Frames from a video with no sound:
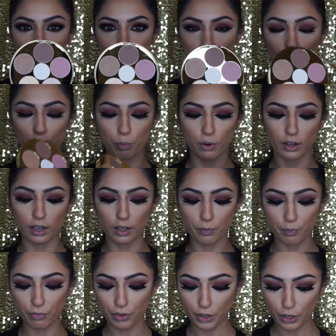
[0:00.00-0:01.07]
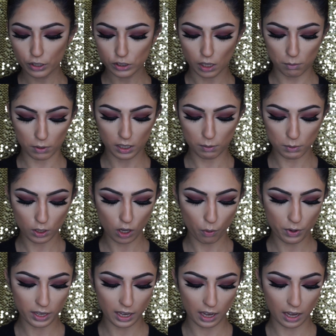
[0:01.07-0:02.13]
So pretty. So I'm going to be
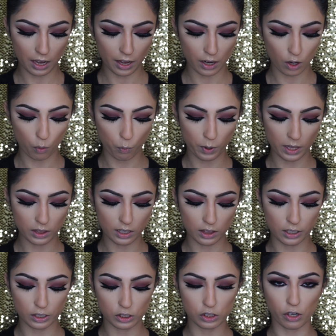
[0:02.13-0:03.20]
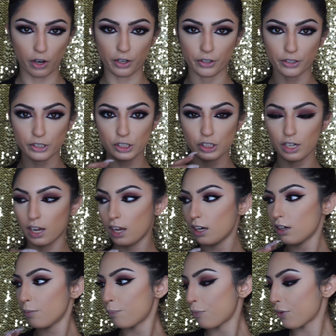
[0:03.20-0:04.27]
going in with the darker
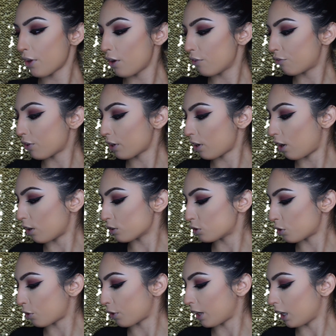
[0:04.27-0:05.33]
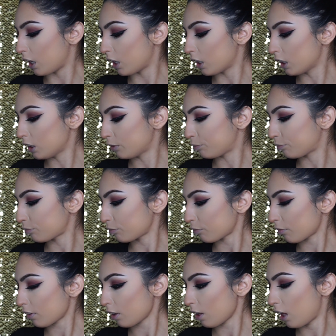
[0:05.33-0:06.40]
shade for contouring.
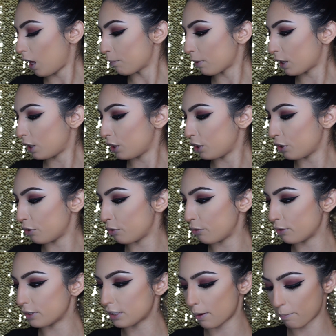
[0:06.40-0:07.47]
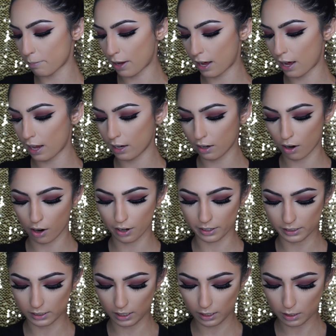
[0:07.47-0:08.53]
I'm going to use my
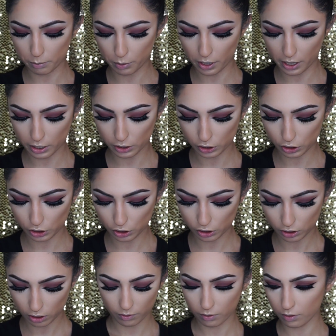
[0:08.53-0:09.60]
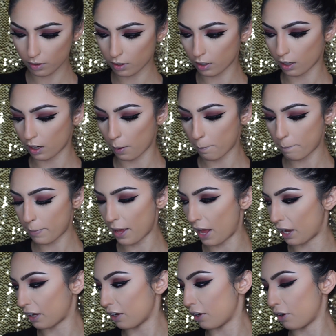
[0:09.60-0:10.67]
Nars Ita brush. I'm going to
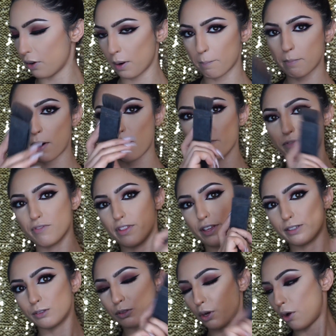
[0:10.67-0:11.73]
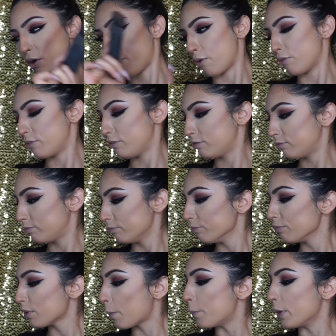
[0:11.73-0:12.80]
pack a good amount of this on
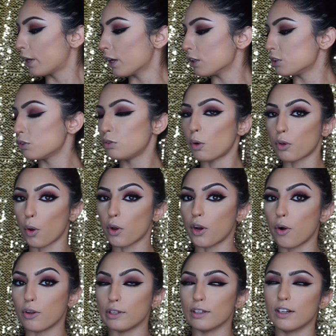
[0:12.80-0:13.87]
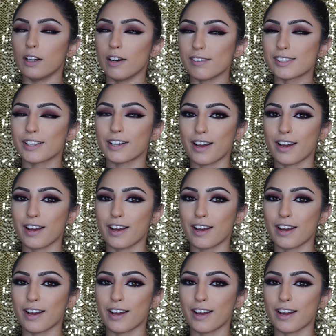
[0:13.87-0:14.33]
because you know your girl loves her